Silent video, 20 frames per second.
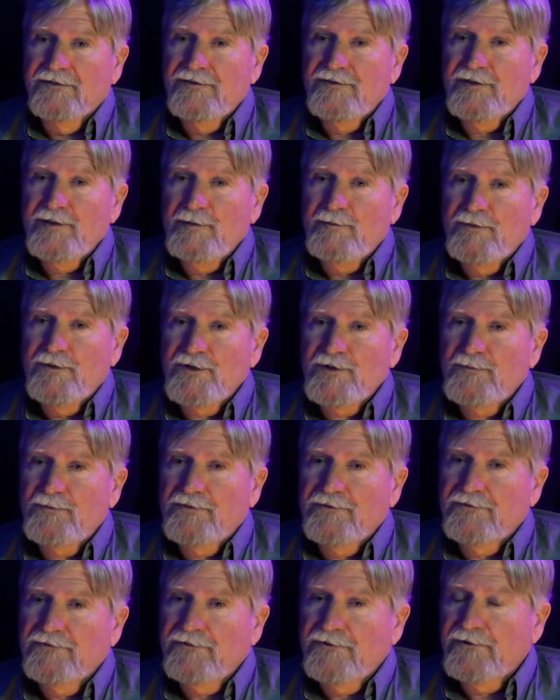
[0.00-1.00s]
she much
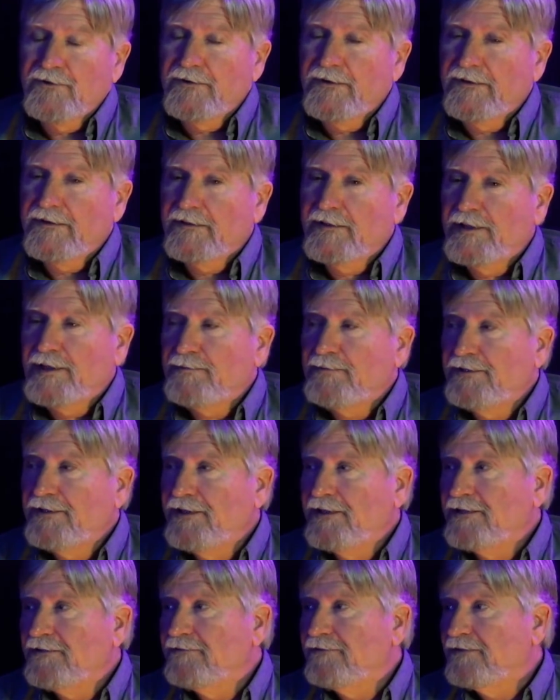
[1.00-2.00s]
preferred the
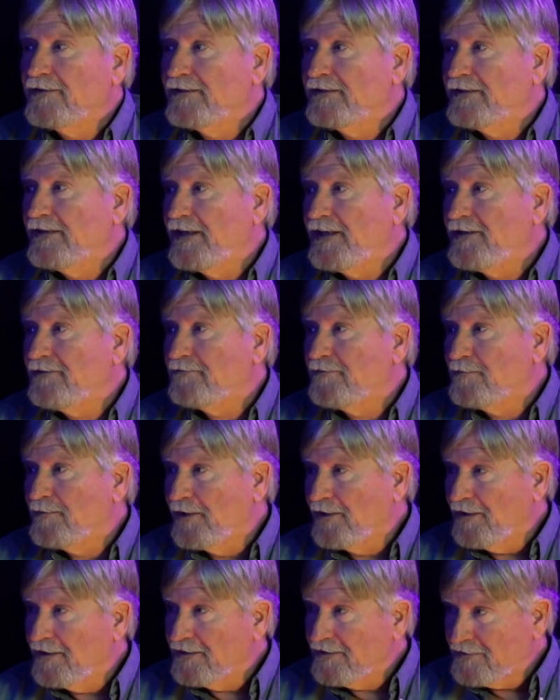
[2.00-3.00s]
company of the Native
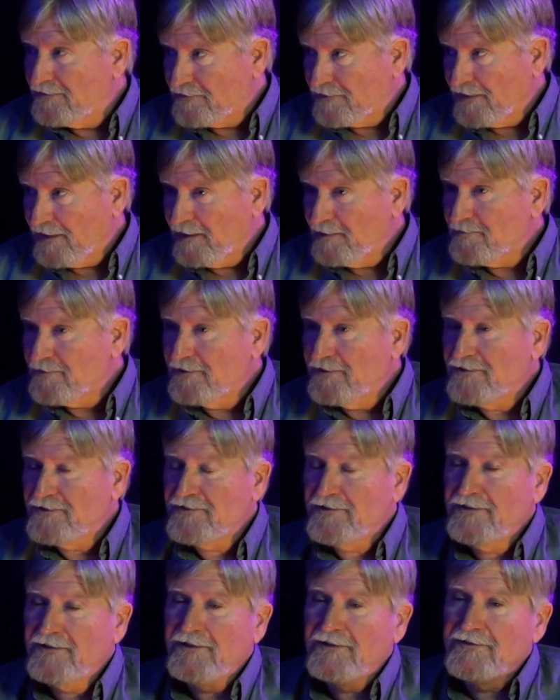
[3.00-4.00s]
American tribes than
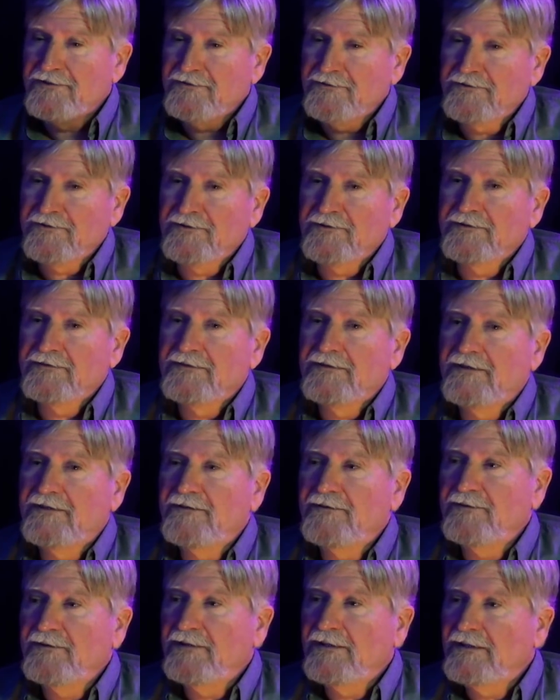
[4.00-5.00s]
she did to her
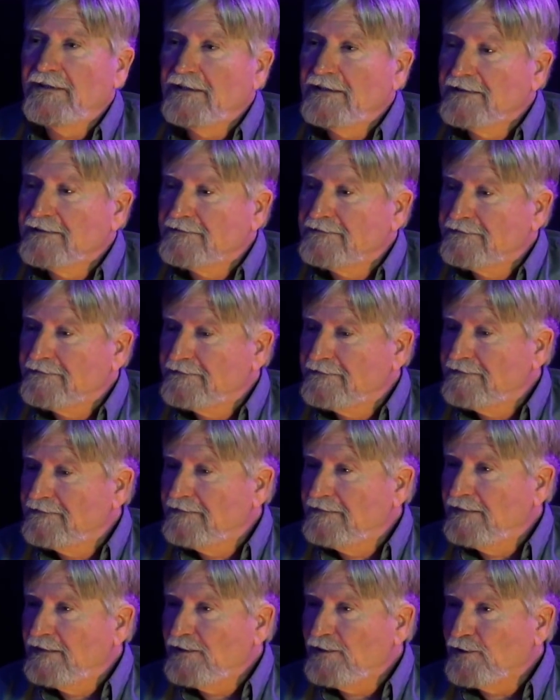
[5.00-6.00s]
own
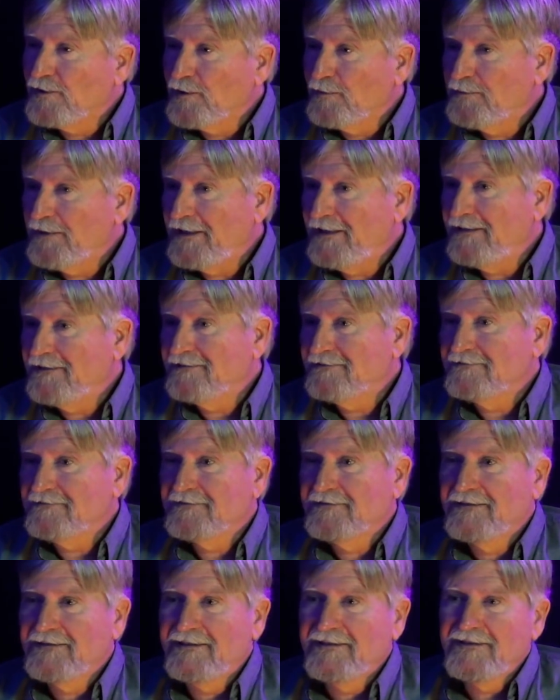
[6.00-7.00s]
European
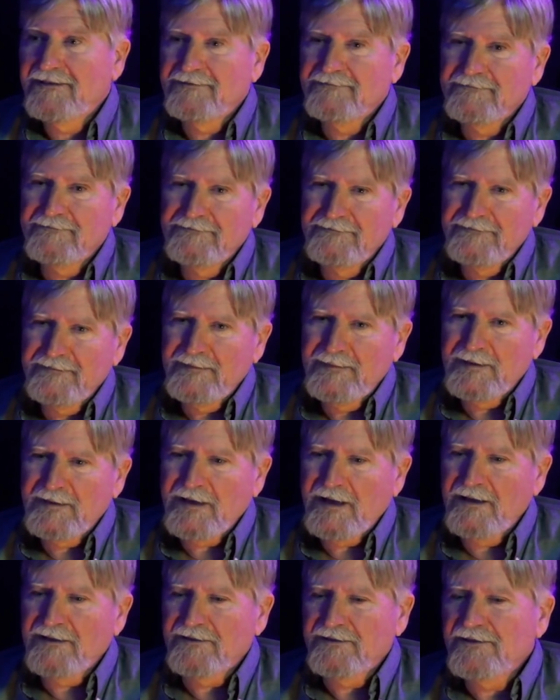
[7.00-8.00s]

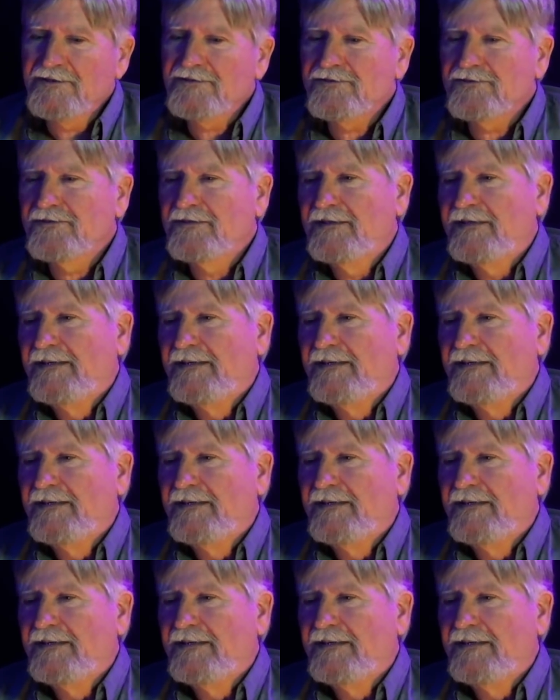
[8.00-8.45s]
colonists.